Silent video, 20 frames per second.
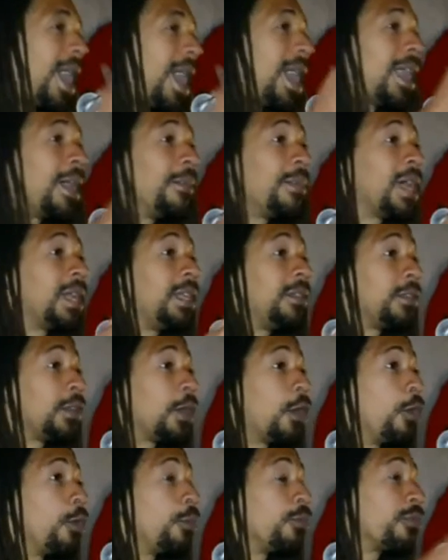And I'm not even
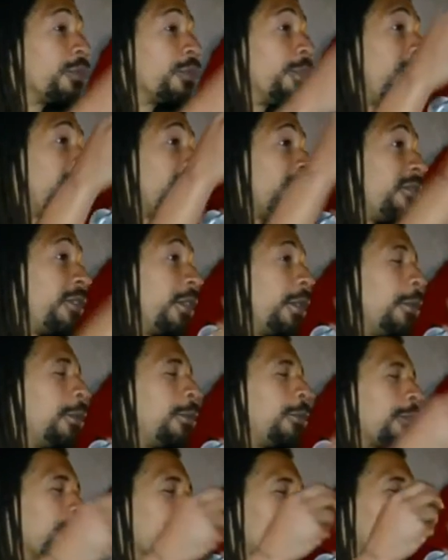home. From my
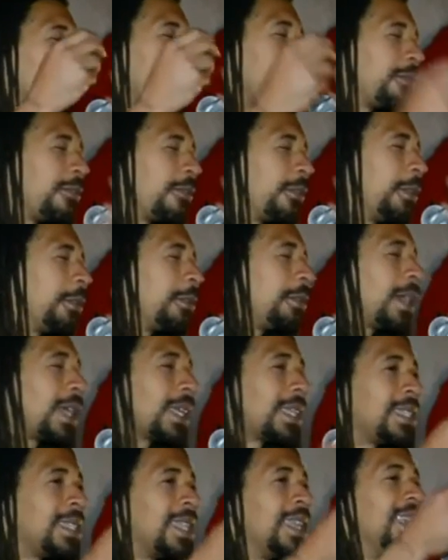phone, I
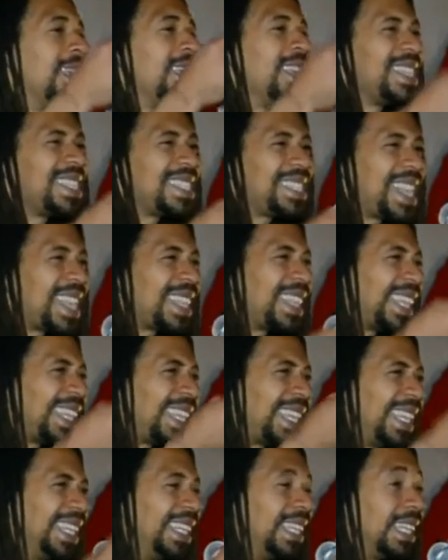can set the
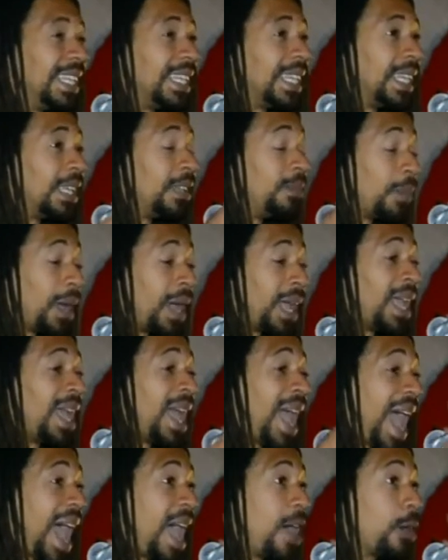heating in my
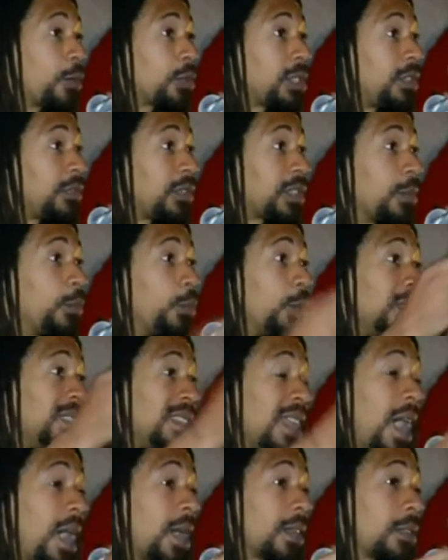house. If
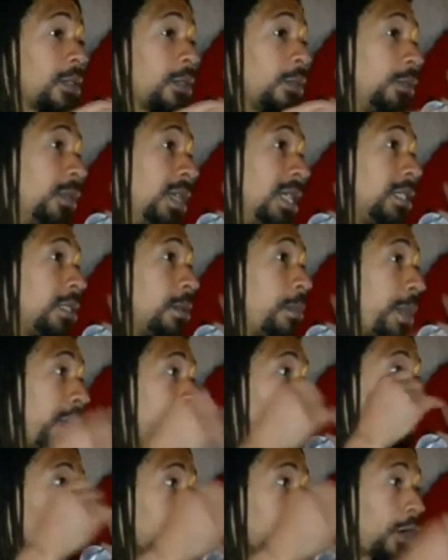someone knocks or rings a
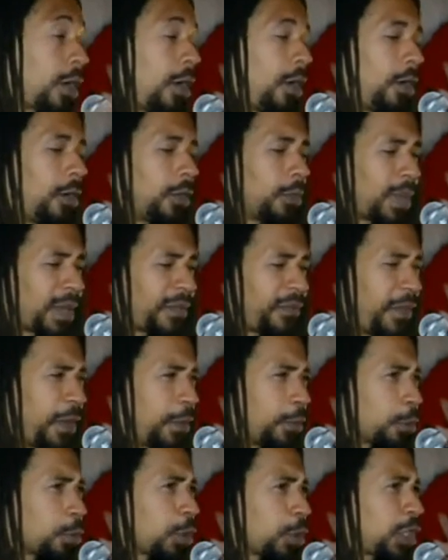bell or calls, my
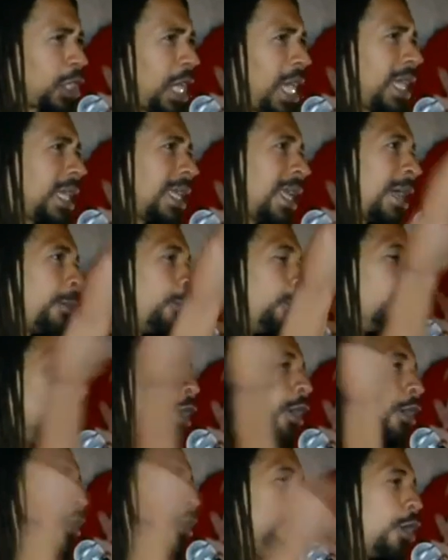phone will shake and I will
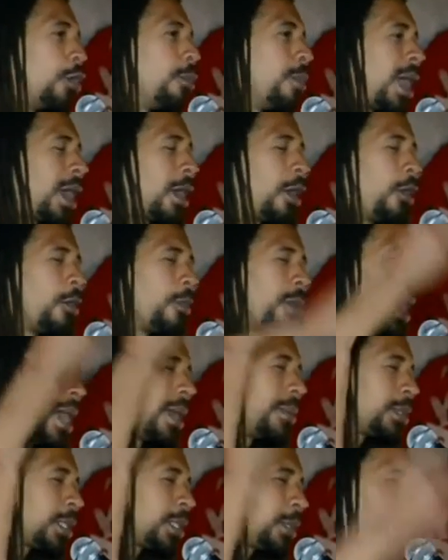know my home.
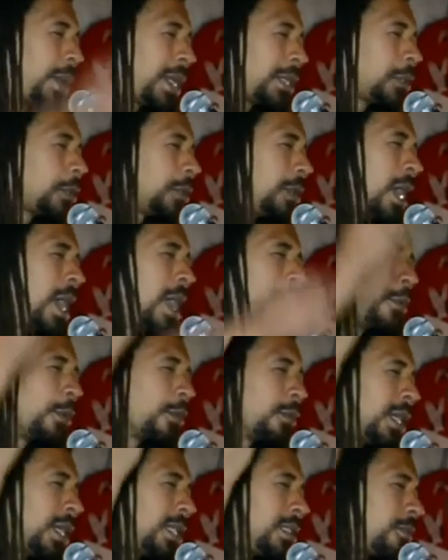I am special. I am
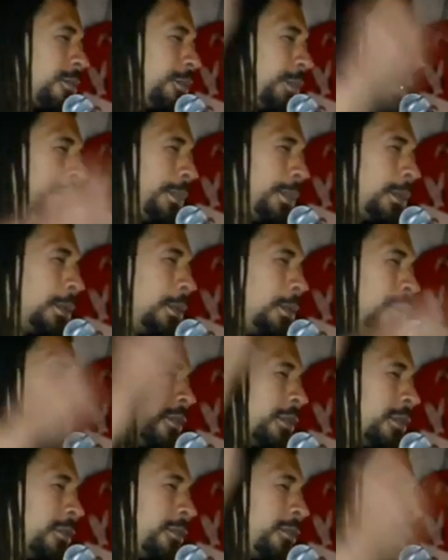a race of people
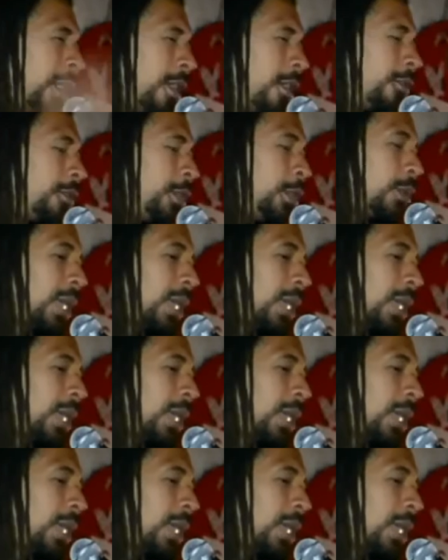who have evolved.